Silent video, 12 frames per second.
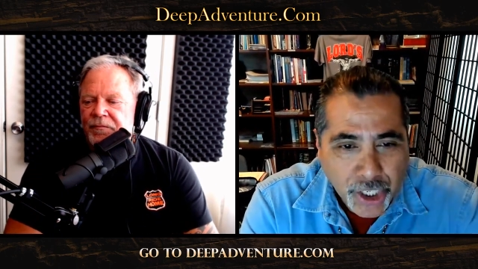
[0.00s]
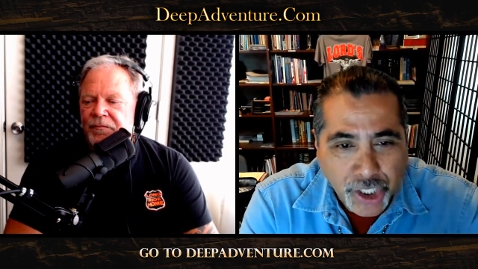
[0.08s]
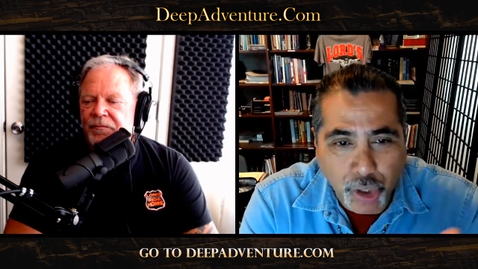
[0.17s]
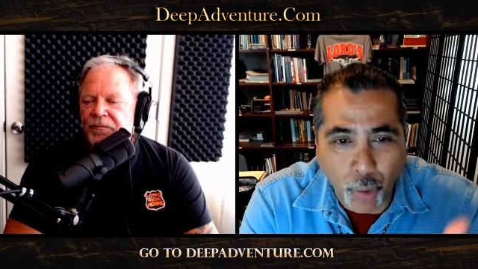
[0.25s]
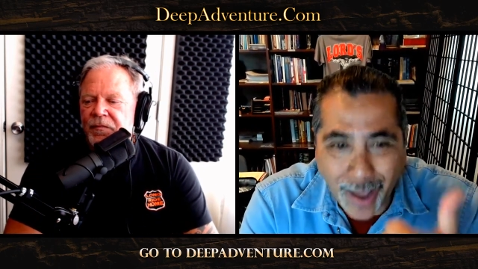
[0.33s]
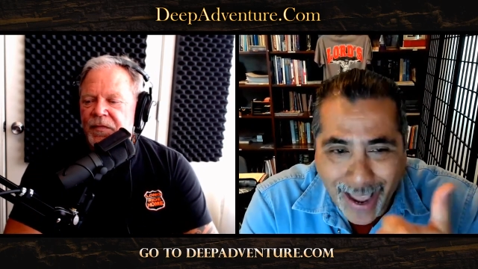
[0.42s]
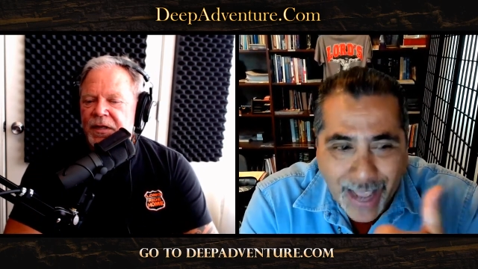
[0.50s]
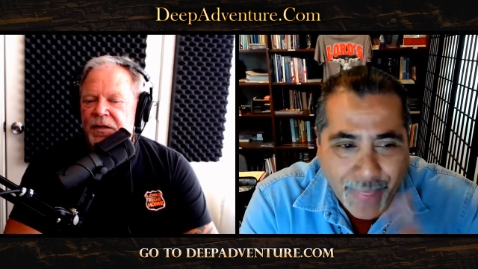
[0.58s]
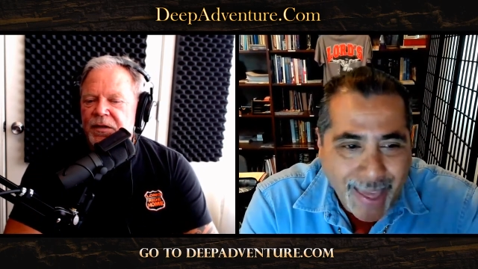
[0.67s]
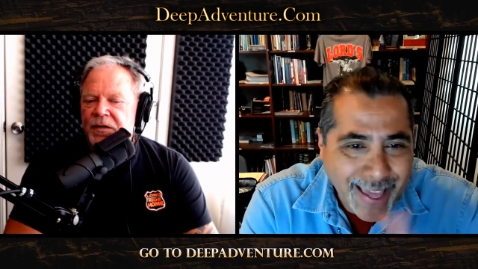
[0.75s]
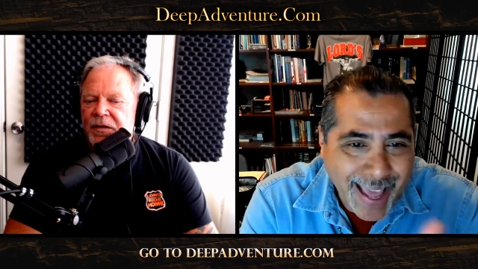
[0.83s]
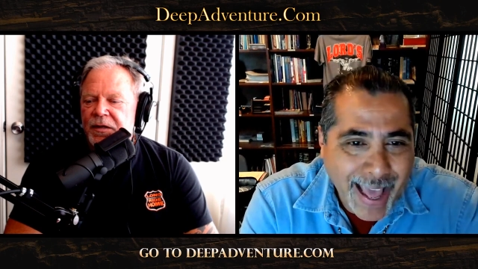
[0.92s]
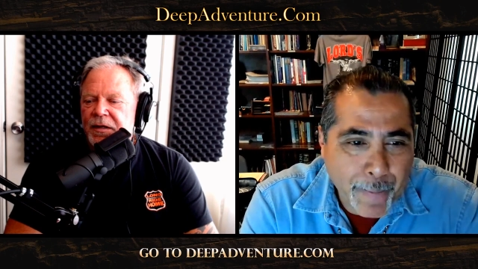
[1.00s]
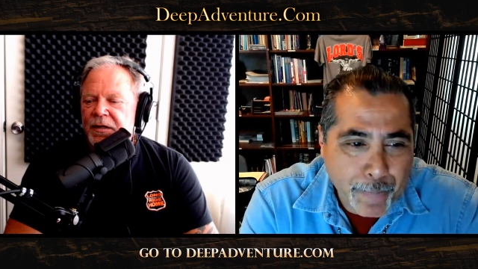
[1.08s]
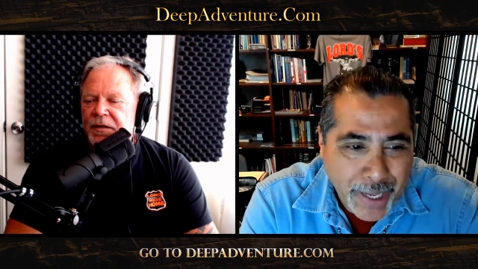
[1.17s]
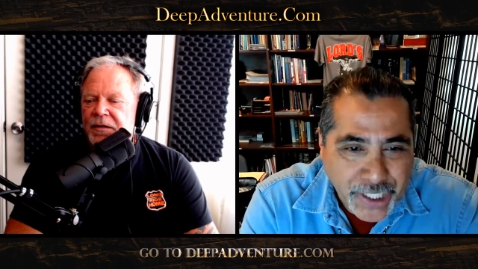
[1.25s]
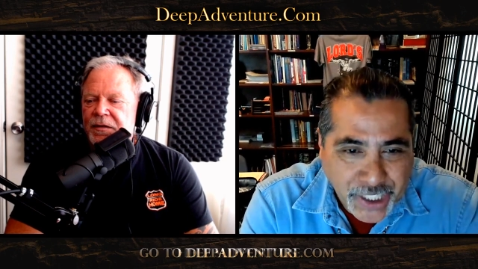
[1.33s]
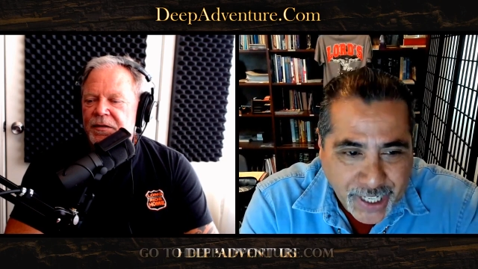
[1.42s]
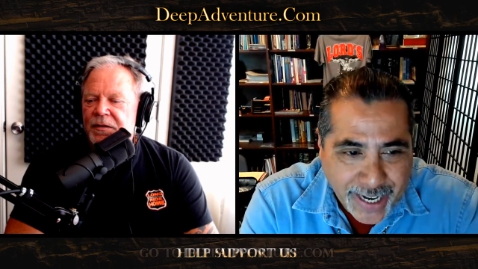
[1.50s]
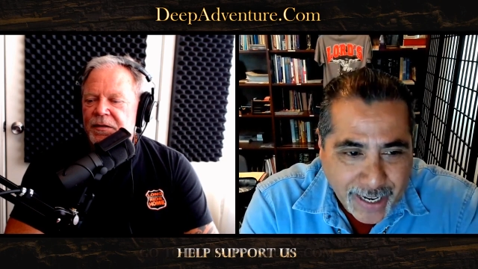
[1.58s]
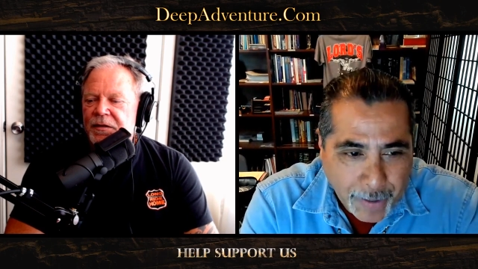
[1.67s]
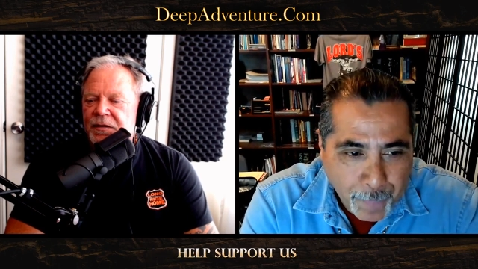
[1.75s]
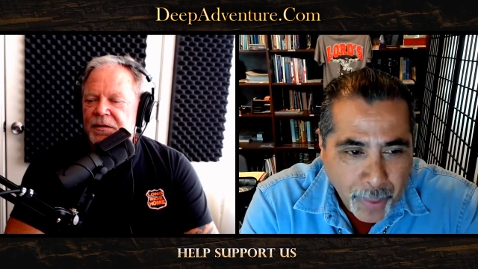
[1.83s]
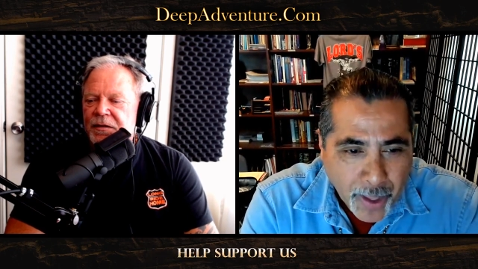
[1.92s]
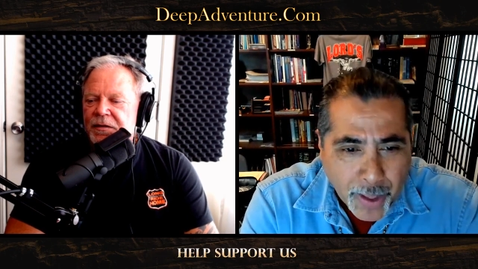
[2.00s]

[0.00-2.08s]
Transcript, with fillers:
Speaker 1: So a they can't be seen.